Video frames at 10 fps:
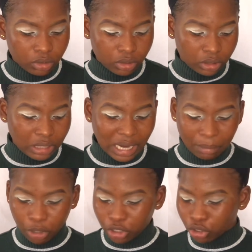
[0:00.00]
Then I'm
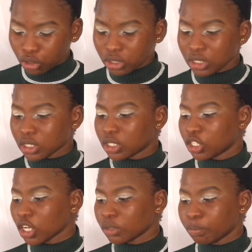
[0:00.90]
going to use this
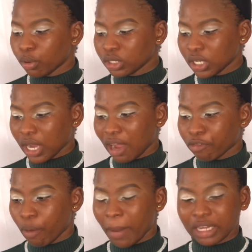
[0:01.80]
shade Bonica
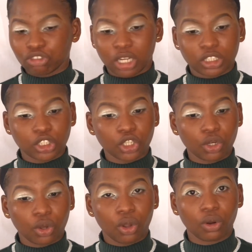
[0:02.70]
for my transition
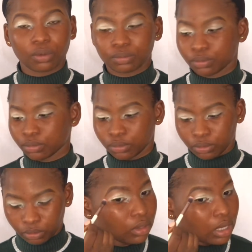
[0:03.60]
color.
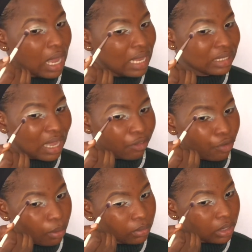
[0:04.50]
I start
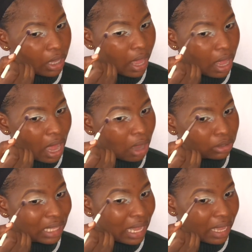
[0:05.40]
from the
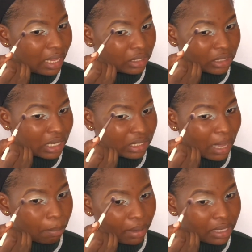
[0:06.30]
outer edge. I
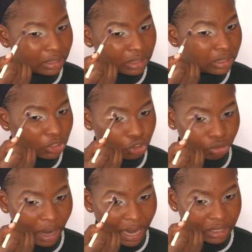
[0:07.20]
start blending it
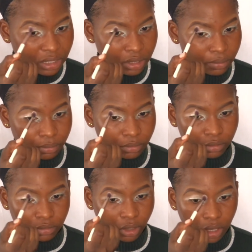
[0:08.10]
right
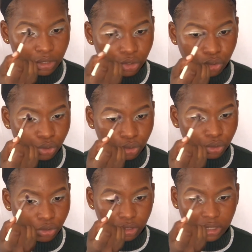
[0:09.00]
into
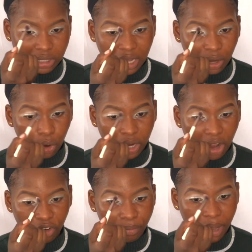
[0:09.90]
the inner corner
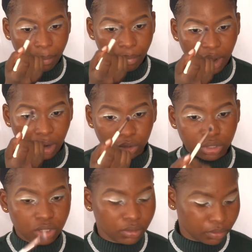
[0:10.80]
of my brows.
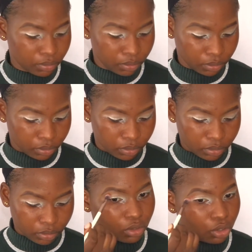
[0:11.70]

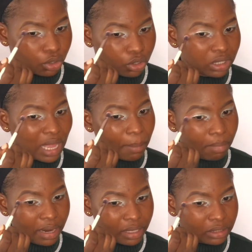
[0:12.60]
So you start
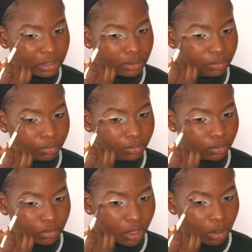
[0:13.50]
blending.
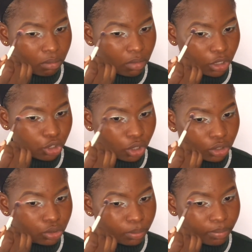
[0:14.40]
Make sure
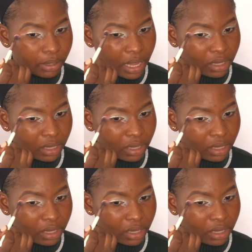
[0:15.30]
you blend